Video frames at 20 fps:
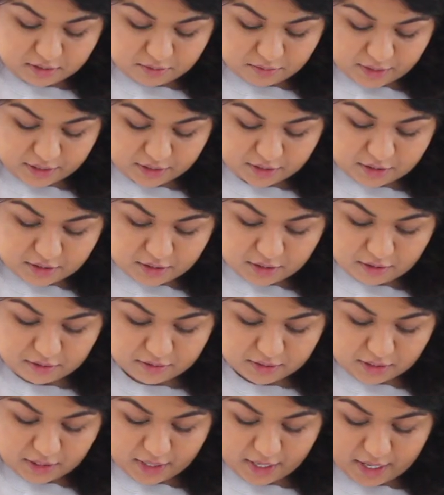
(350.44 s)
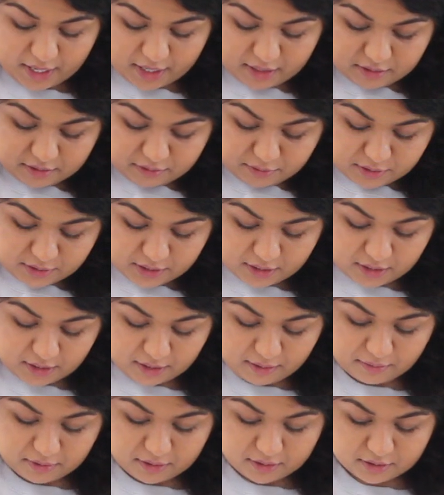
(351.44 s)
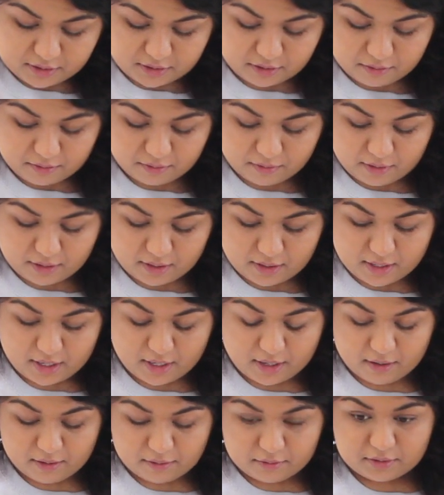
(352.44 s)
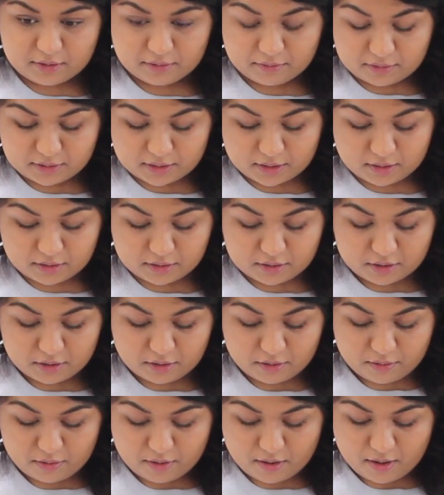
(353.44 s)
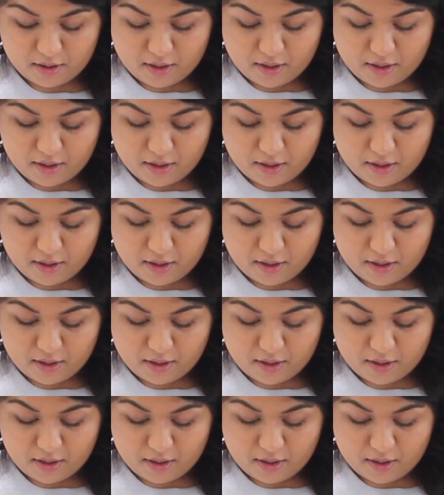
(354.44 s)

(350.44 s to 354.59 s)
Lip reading: switch to using your hands, which I think I'm going to do now. So I'm just going to